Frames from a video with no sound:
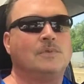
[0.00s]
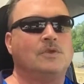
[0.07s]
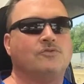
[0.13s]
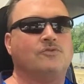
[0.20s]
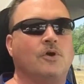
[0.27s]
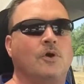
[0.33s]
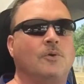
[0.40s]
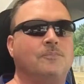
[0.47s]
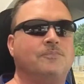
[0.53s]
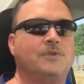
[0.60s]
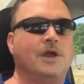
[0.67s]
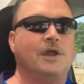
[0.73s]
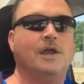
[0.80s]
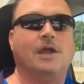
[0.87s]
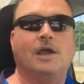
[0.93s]
So
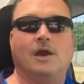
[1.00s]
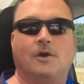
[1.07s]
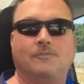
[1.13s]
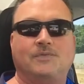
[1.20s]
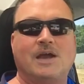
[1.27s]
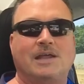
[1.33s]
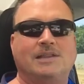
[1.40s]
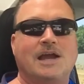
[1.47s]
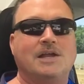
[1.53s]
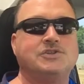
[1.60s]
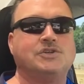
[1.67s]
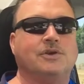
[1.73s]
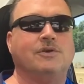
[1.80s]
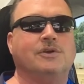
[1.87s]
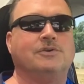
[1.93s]
there you go. That's
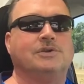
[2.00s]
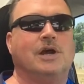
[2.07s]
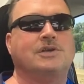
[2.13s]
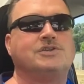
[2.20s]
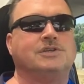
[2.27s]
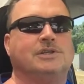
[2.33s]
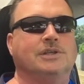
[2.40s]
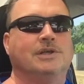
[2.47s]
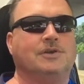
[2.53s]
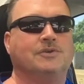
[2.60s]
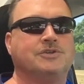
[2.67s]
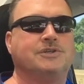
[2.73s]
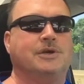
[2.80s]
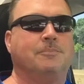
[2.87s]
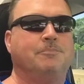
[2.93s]
your introduction to
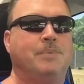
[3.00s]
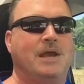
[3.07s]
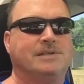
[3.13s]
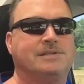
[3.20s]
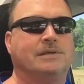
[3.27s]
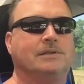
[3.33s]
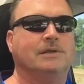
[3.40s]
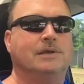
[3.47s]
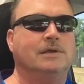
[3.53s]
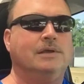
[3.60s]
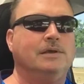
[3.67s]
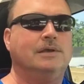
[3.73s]
leadership, basically.